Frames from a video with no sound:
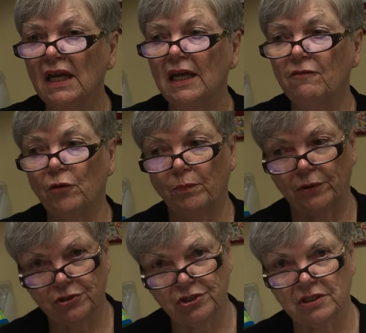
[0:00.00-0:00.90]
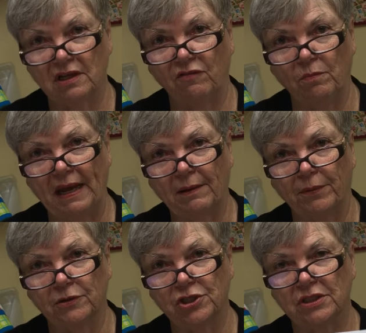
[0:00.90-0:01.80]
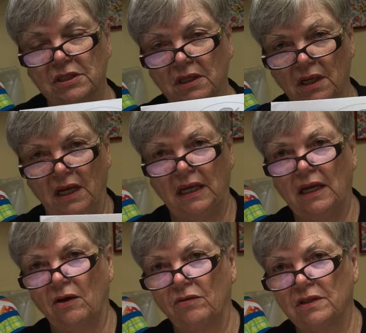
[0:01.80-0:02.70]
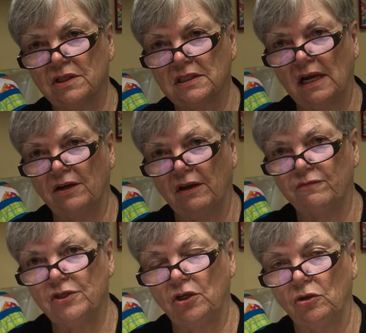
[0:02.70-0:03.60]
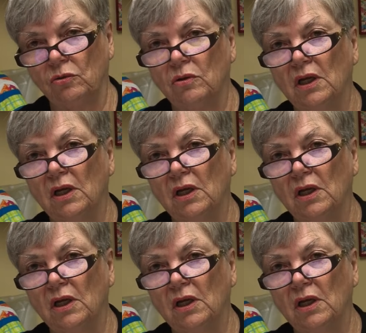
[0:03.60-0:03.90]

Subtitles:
If you make a purchase, here, this is our gift to you.